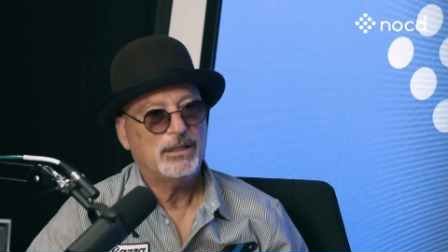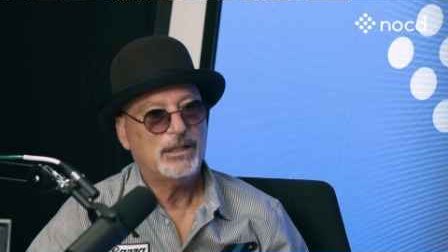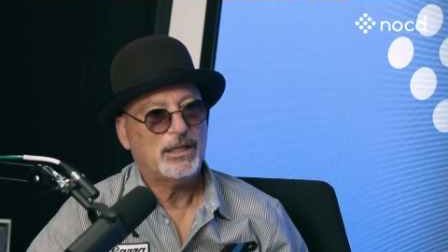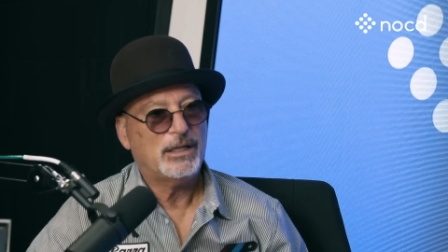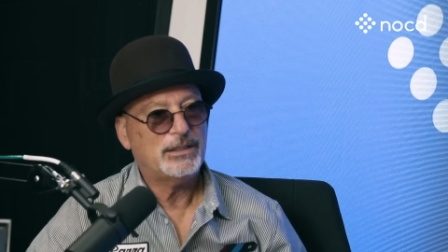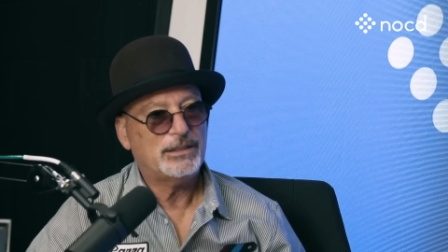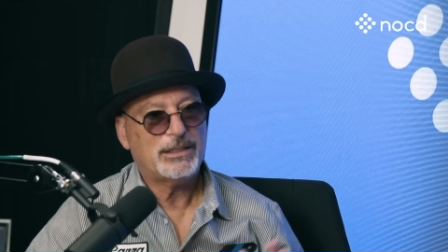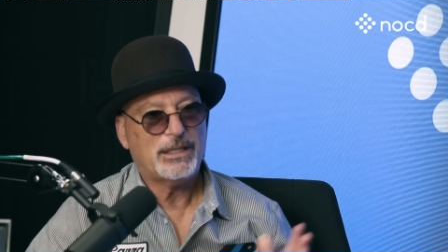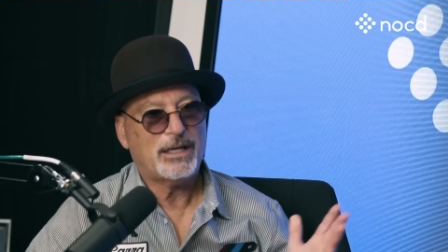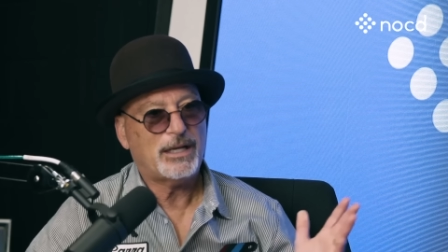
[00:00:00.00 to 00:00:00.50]

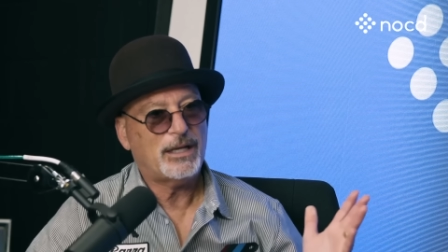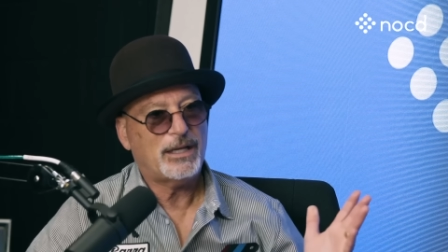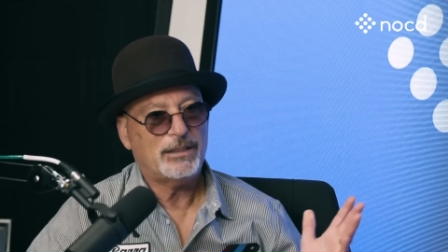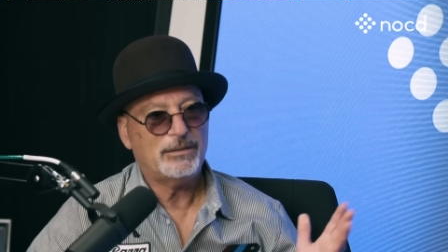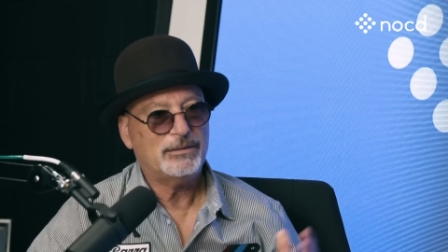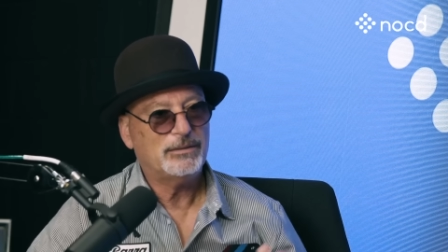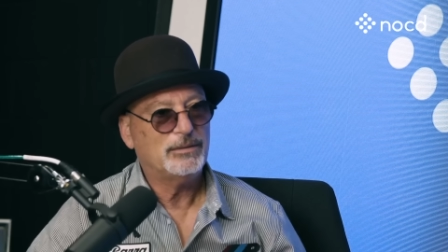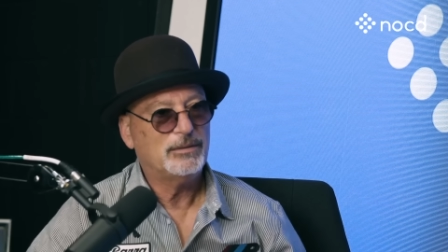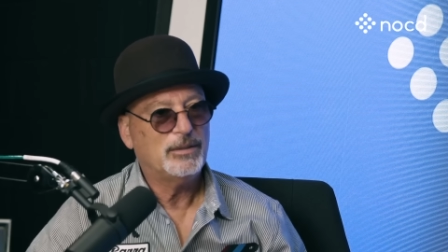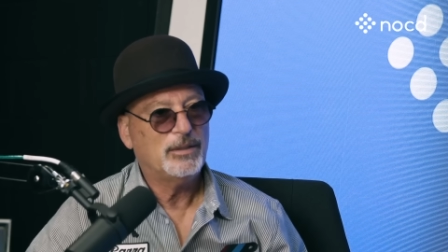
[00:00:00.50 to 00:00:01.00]
I just, uh,
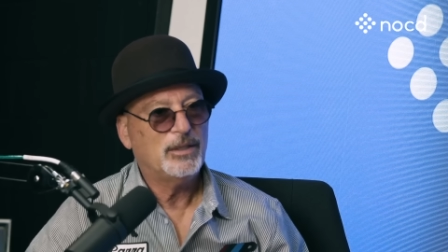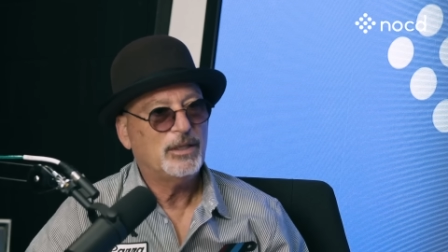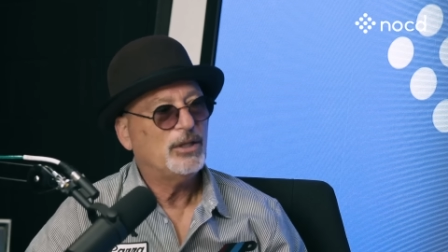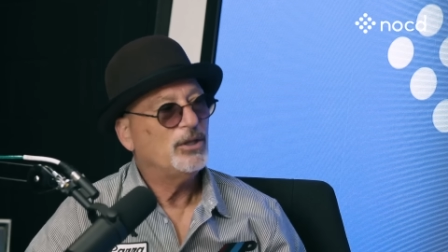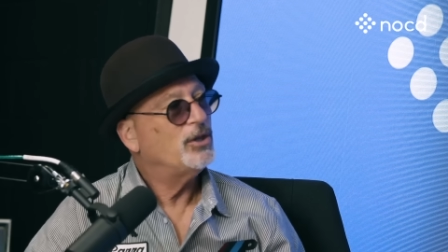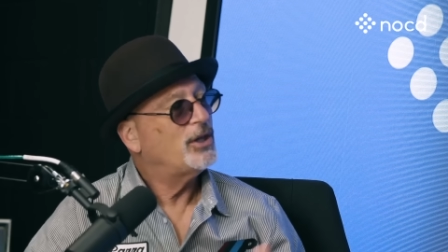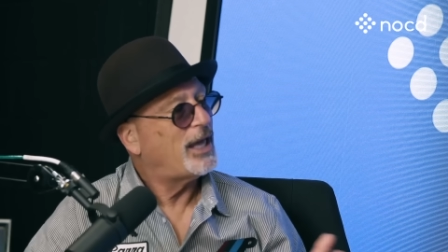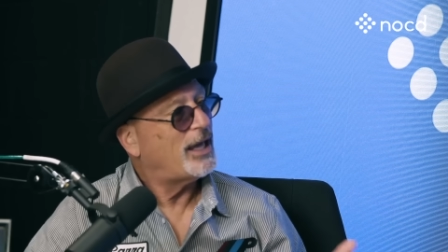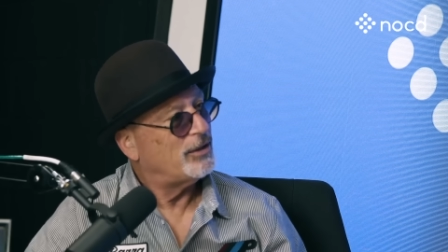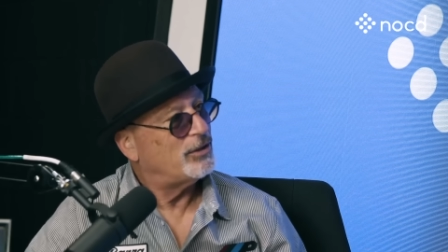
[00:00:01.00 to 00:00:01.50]

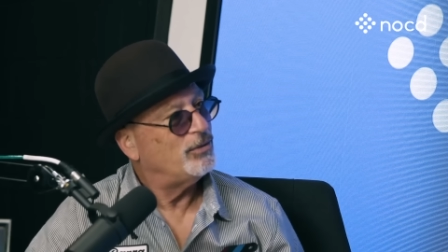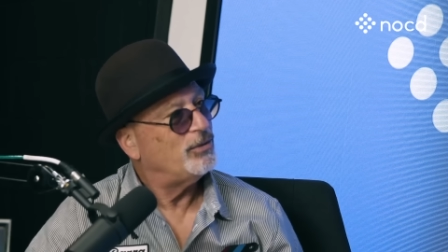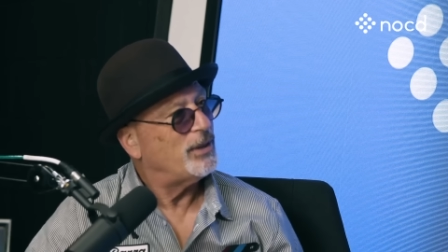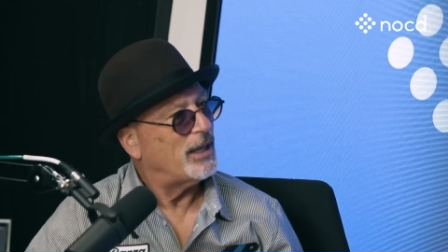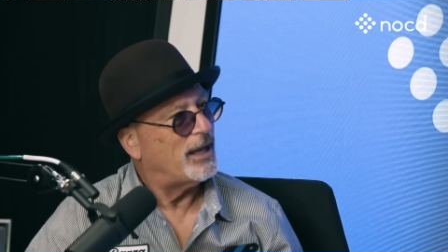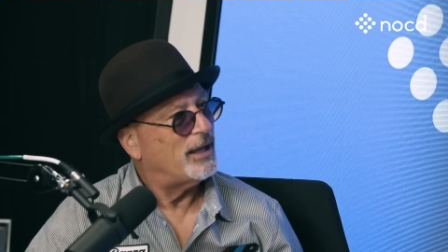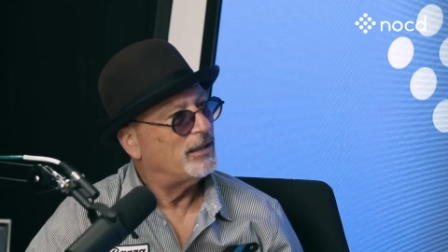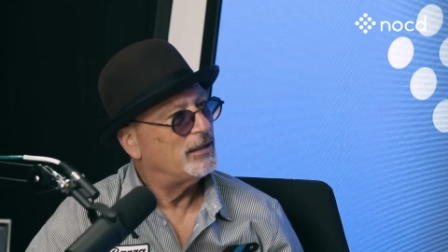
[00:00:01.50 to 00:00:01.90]
you can't do that.